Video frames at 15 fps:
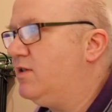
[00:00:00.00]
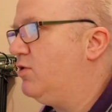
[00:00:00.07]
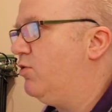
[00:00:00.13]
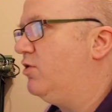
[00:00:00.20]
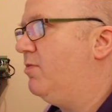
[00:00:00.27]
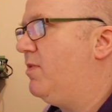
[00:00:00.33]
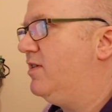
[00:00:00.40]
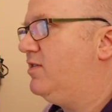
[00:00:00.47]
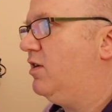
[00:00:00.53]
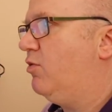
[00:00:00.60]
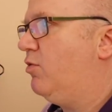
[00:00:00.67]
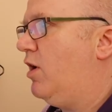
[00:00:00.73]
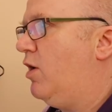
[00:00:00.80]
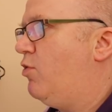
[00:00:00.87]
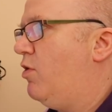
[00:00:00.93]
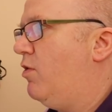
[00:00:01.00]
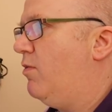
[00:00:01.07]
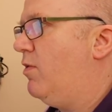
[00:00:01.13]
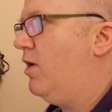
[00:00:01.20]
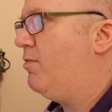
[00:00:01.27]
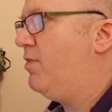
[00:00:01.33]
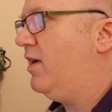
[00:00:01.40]
is automatic
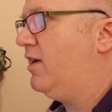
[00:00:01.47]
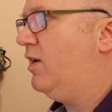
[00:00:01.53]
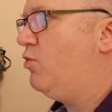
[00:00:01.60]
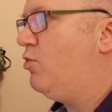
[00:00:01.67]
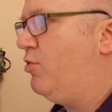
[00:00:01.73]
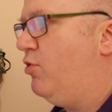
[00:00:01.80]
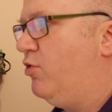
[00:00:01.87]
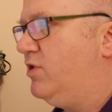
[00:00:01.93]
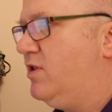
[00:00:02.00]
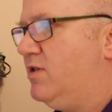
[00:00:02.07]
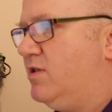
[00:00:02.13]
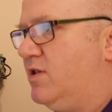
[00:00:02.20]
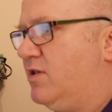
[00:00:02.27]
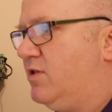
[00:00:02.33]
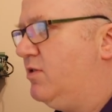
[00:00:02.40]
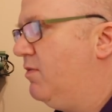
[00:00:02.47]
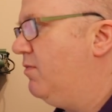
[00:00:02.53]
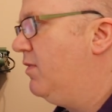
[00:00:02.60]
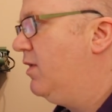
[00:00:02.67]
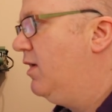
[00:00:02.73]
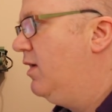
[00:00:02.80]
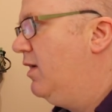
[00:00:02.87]
packet reporting
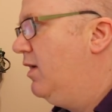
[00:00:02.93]
system.